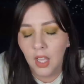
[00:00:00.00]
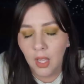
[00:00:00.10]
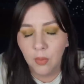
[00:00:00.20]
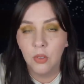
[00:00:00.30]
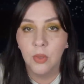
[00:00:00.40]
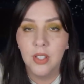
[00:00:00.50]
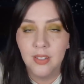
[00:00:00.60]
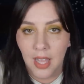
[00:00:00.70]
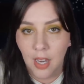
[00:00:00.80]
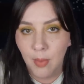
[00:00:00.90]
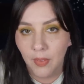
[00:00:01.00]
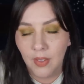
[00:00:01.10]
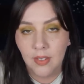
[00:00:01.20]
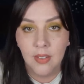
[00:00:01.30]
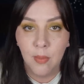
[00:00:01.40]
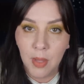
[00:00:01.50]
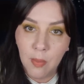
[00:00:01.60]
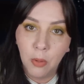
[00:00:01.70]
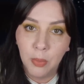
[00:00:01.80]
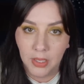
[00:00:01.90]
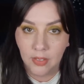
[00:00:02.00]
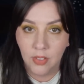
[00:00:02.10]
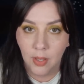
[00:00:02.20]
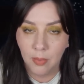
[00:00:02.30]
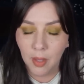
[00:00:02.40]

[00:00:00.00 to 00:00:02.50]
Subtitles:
And what's really sad about this is that people believed him.